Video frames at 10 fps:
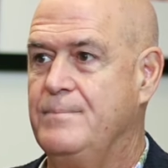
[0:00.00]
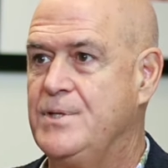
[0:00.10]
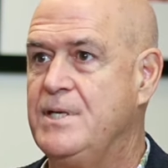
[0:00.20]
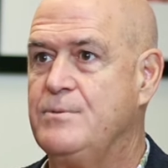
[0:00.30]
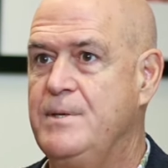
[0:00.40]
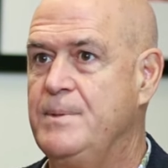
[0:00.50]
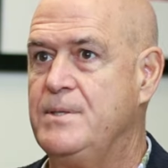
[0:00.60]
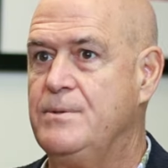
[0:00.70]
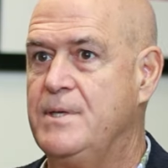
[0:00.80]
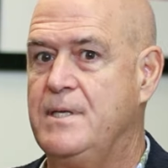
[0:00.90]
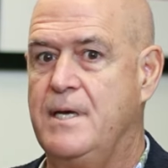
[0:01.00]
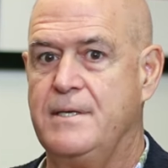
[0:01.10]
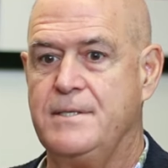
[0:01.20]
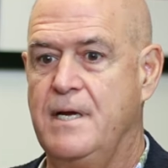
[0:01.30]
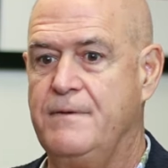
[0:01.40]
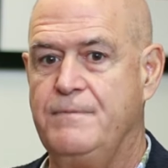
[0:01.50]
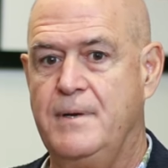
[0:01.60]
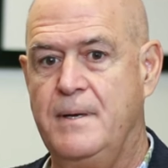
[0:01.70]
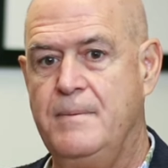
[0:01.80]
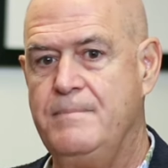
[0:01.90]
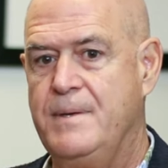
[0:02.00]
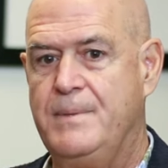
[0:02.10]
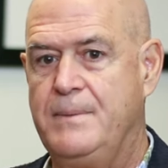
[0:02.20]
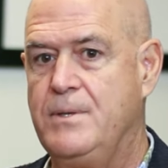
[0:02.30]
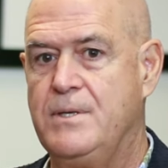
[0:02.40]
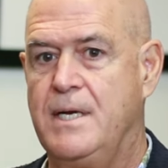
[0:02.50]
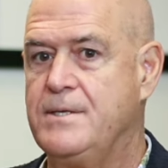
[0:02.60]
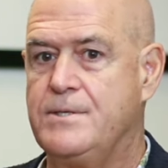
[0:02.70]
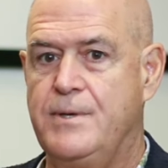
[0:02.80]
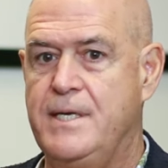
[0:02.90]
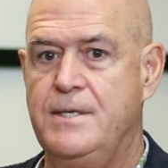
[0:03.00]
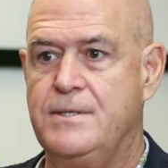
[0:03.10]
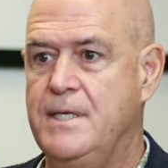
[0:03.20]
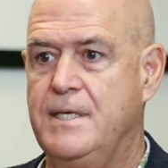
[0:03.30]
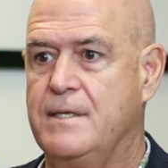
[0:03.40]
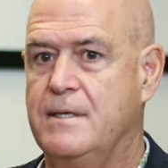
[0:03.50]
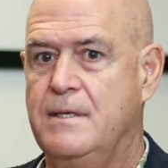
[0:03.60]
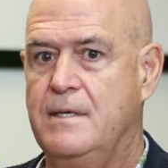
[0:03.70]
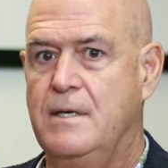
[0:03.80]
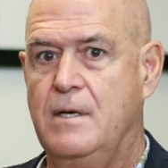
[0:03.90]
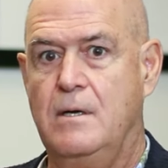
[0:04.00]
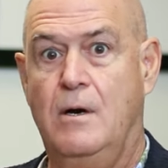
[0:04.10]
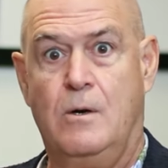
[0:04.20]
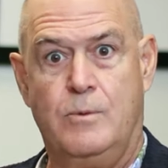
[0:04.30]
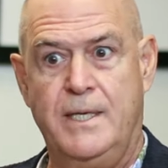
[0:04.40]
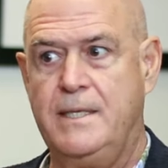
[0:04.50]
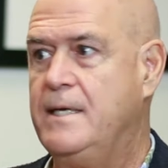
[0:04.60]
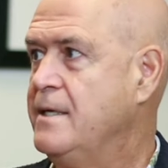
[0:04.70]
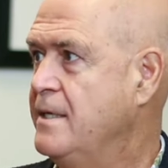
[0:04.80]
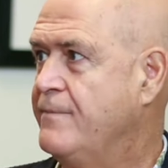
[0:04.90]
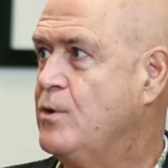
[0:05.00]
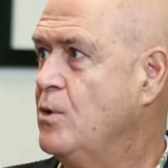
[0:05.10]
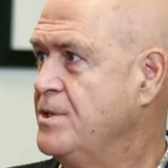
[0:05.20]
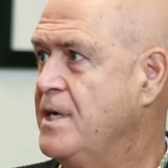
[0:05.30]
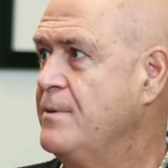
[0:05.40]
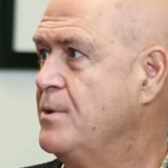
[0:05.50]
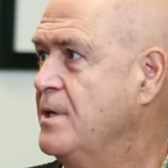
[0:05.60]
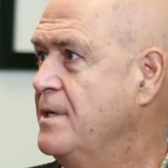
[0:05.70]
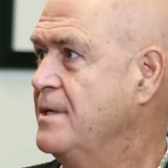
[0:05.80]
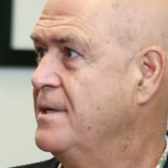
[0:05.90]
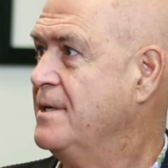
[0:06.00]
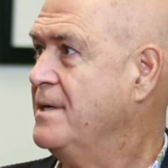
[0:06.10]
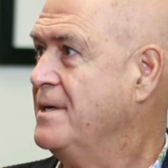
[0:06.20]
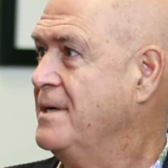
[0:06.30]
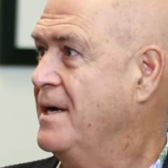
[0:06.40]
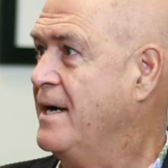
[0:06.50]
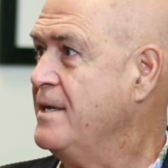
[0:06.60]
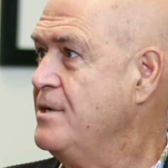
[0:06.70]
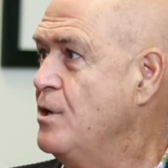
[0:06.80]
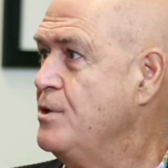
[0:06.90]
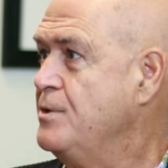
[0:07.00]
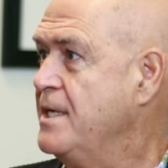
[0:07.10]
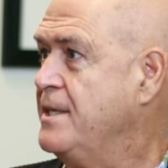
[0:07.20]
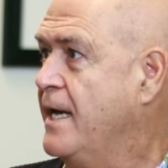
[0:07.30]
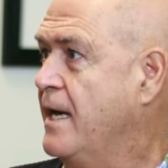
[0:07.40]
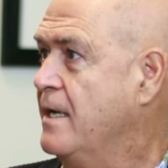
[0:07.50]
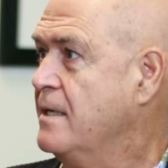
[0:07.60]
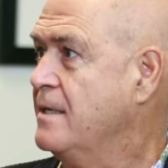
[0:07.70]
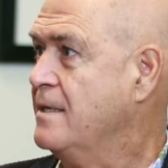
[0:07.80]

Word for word: geez, we've been doing a lot of stuff. Um, maybe you'd like to straighten your teeth. Oh, really? Yeah, of course I would. I didn't know you did that.